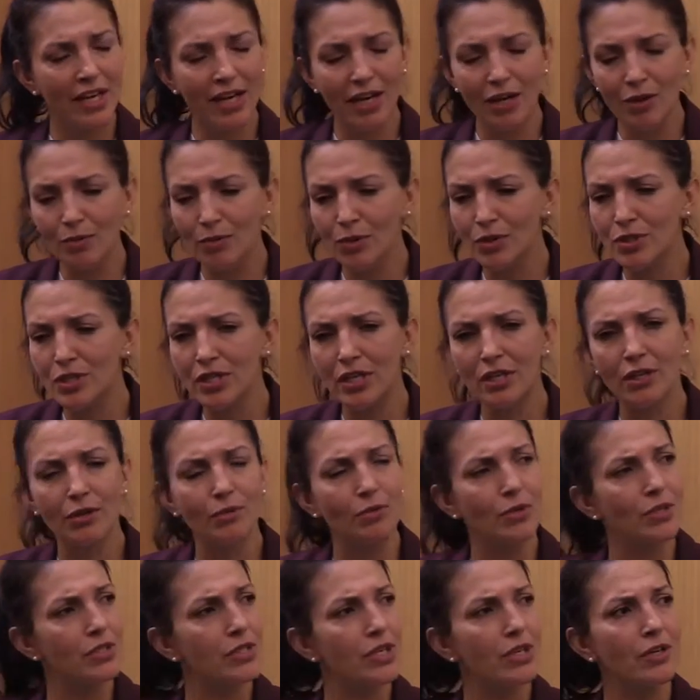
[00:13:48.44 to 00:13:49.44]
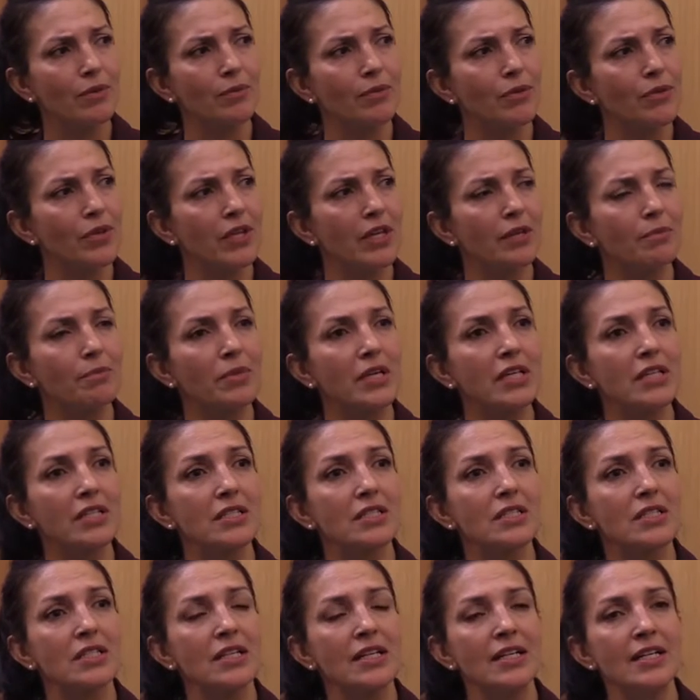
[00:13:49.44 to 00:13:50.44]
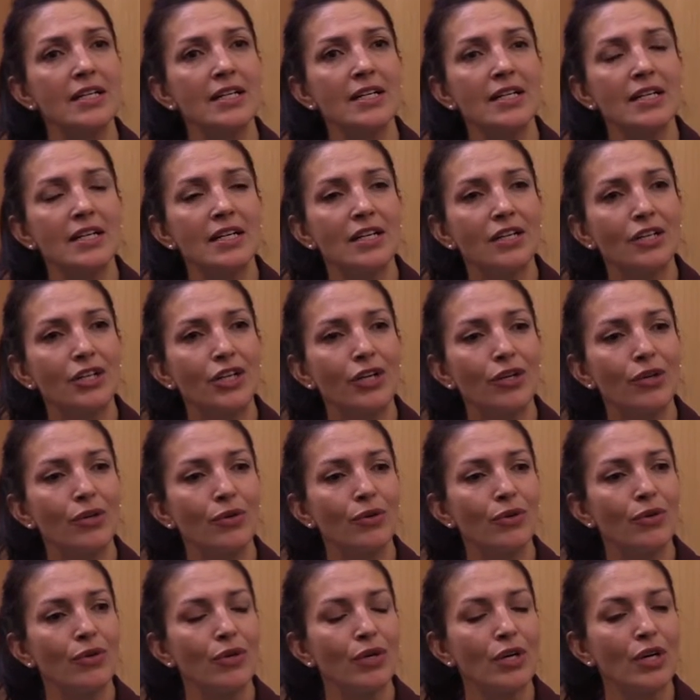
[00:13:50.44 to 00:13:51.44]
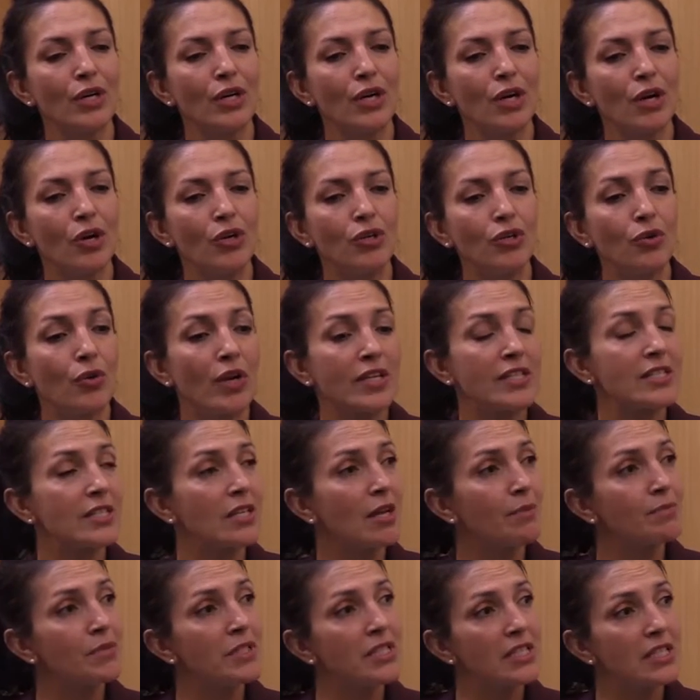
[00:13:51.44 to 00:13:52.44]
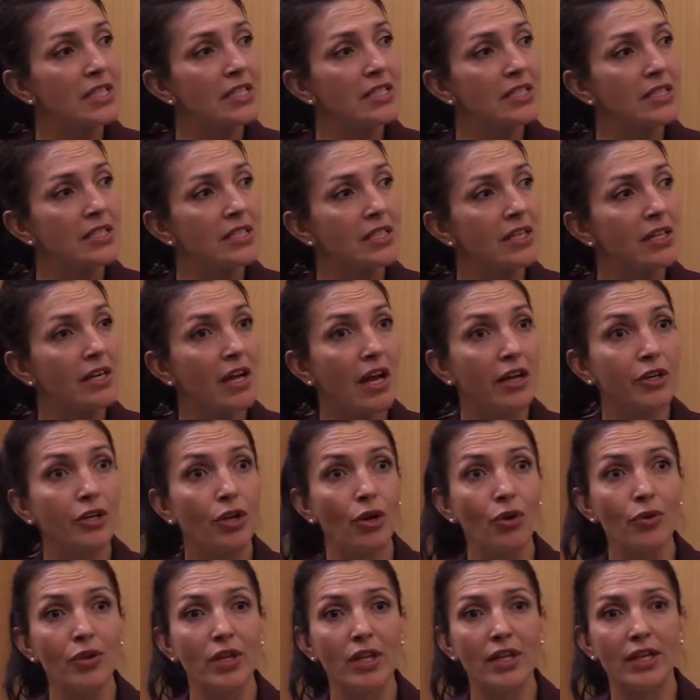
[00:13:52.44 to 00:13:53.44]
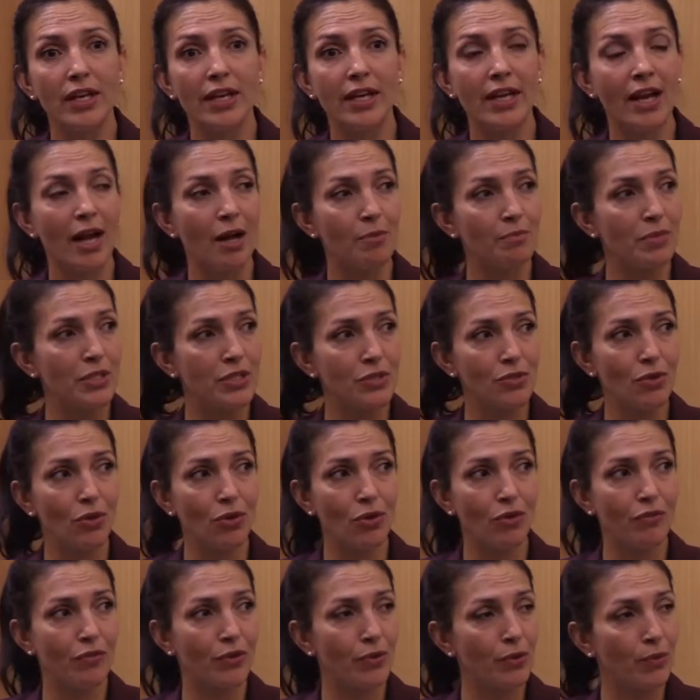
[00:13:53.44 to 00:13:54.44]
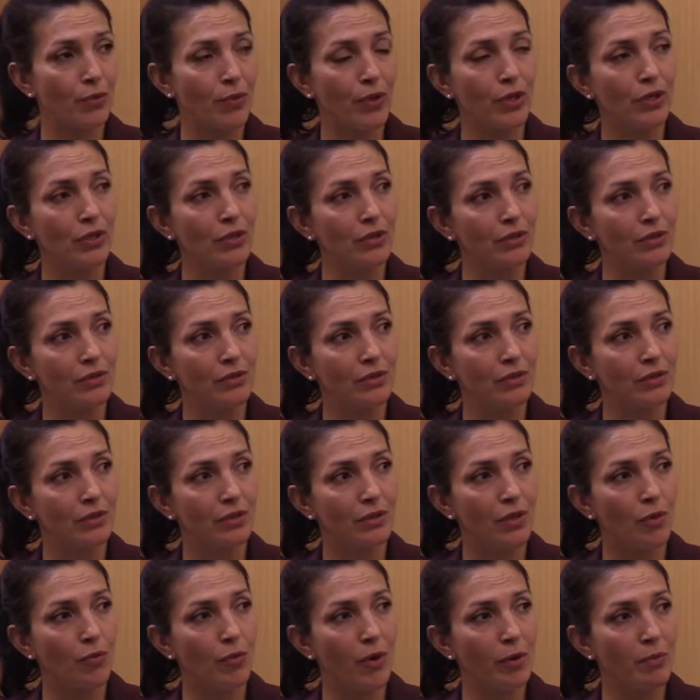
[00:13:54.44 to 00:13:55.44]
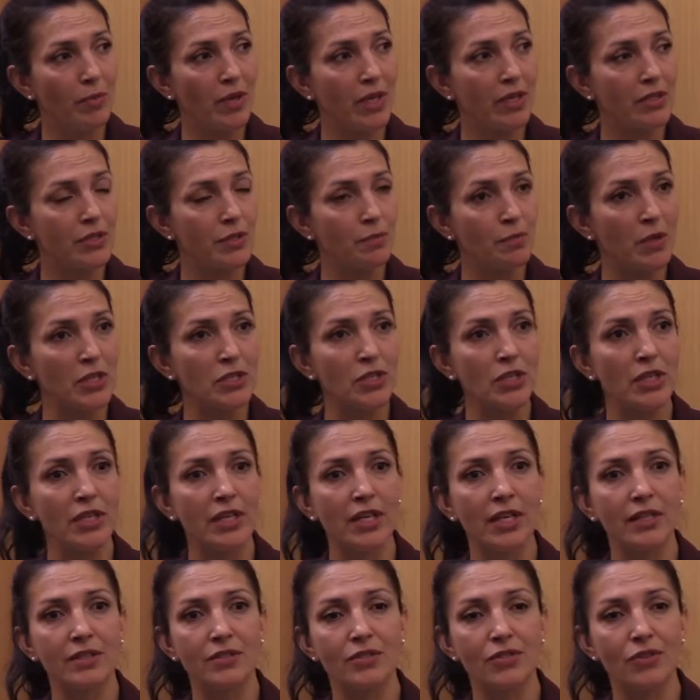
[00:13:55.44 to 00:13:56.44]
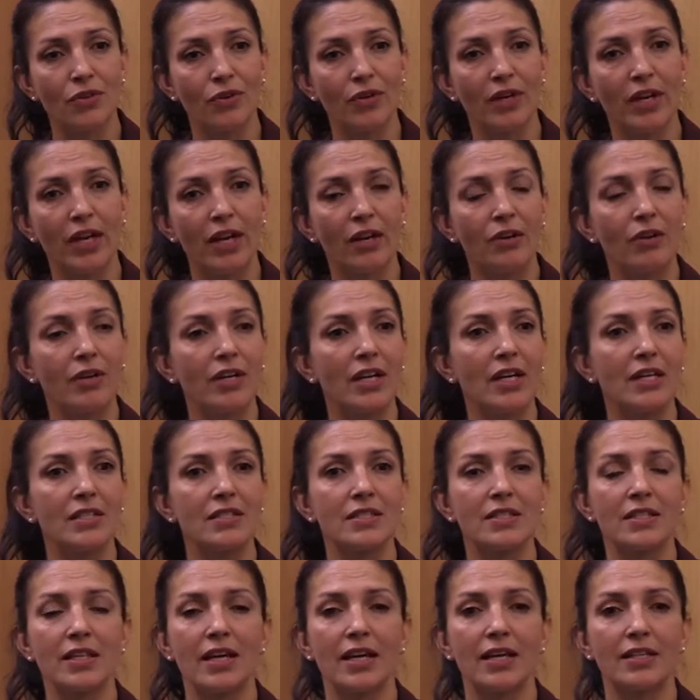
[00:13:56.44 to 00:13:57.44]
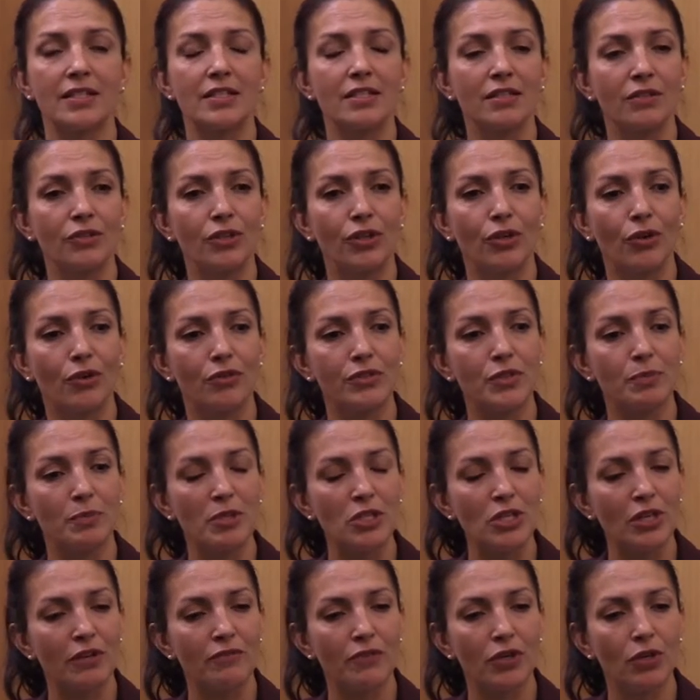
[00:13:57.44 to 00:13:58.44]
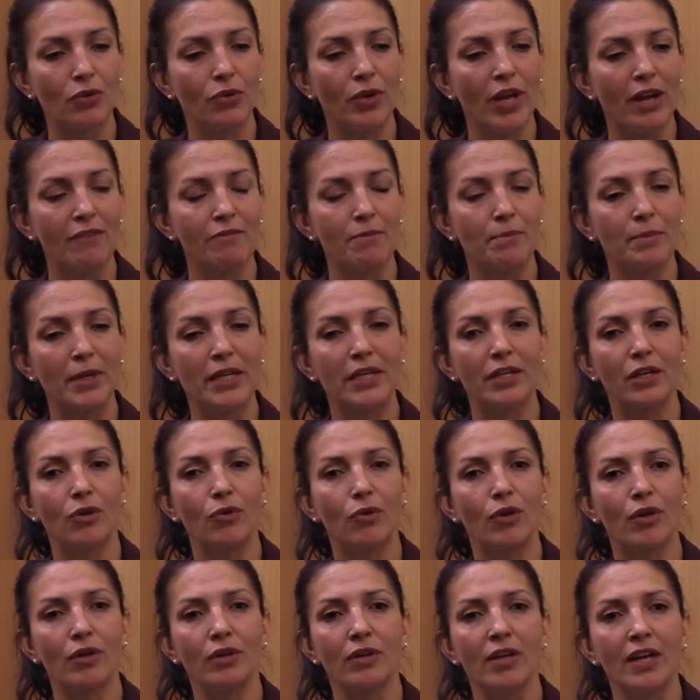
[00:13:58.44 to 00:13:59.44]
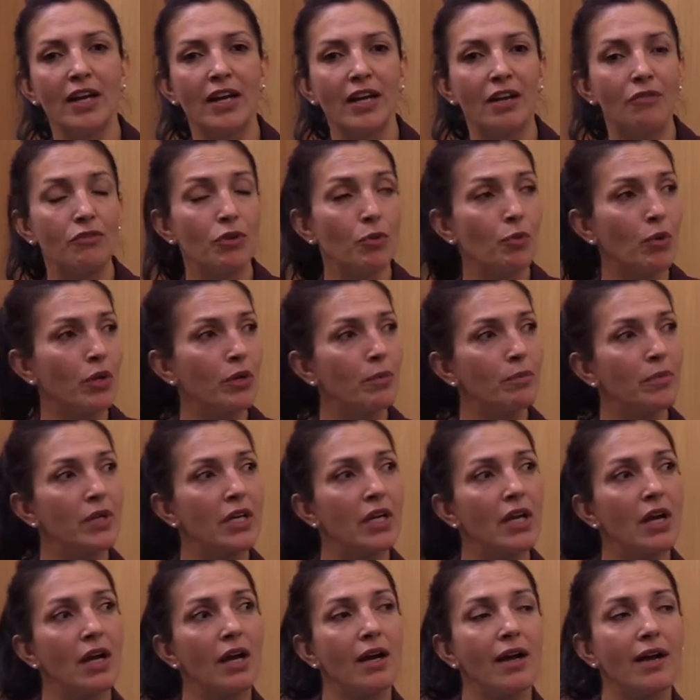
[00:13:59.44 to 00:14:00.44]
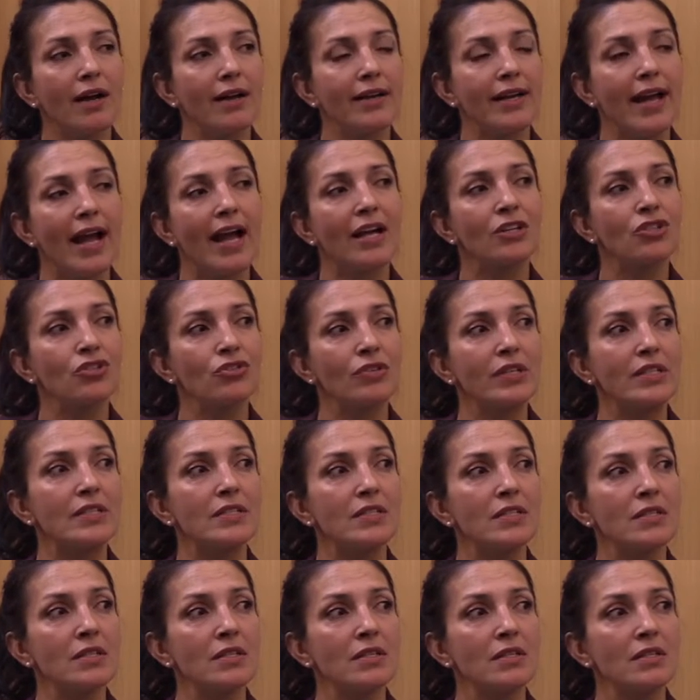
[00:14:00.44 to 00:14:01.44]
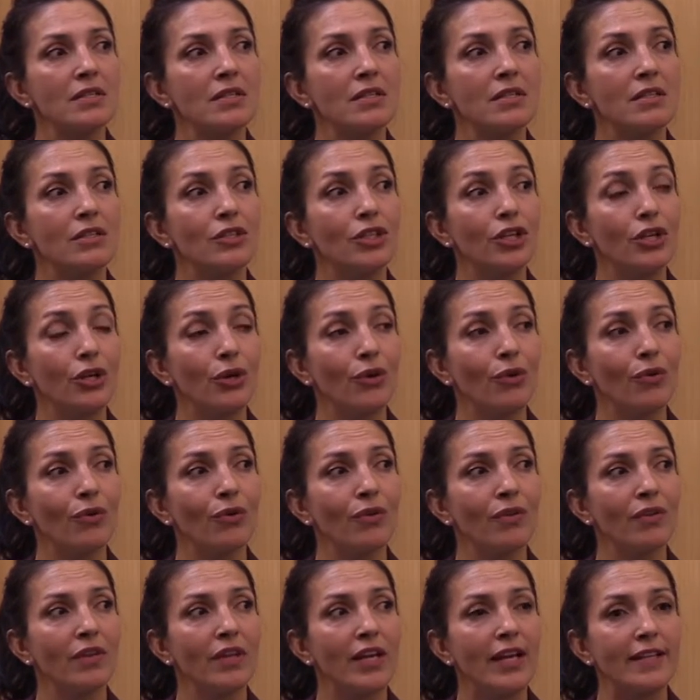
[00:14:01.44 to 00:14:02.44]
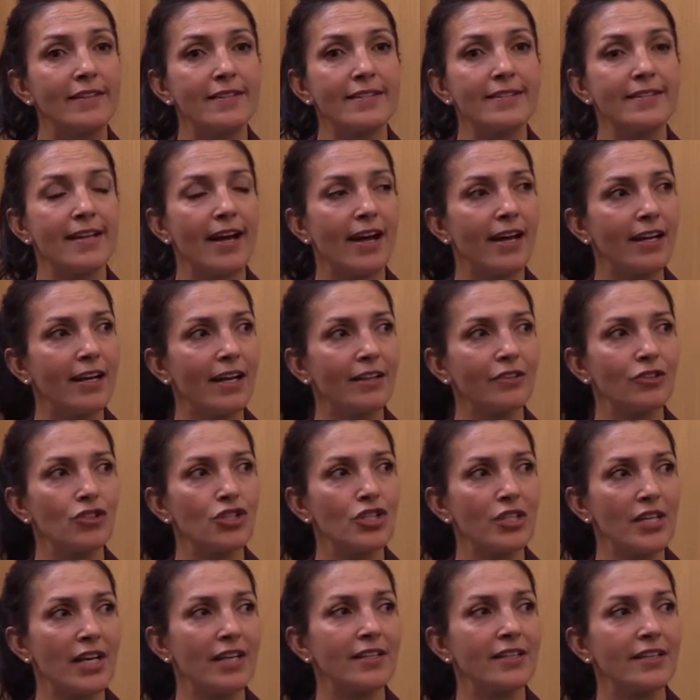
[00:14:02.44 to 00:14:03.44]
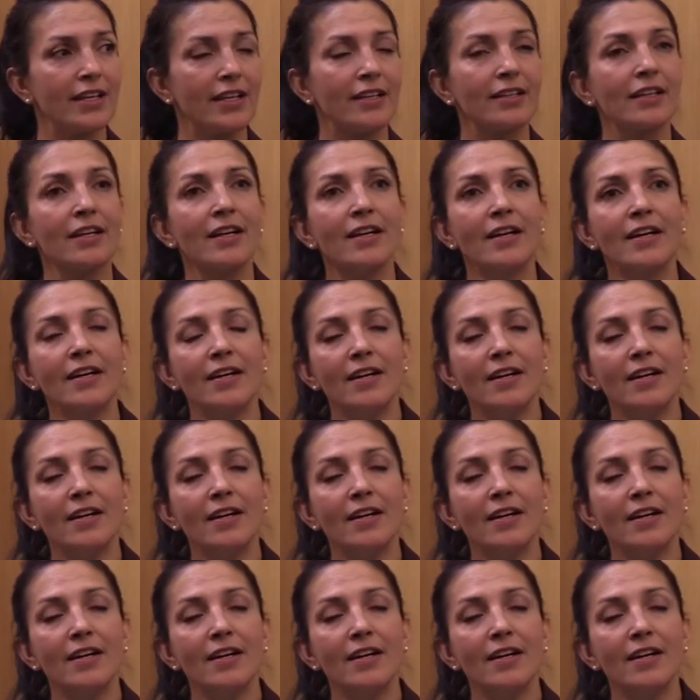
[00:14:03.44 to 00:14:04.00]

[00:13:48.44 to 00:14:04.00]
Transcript: terrible, terrible, terrible thing, because, you know, you accept it. And I know that it happens all over the world. The women, especially in certain areas that, you know, especially if you don't have money or if you want to be an actress, you know, it's that understanding.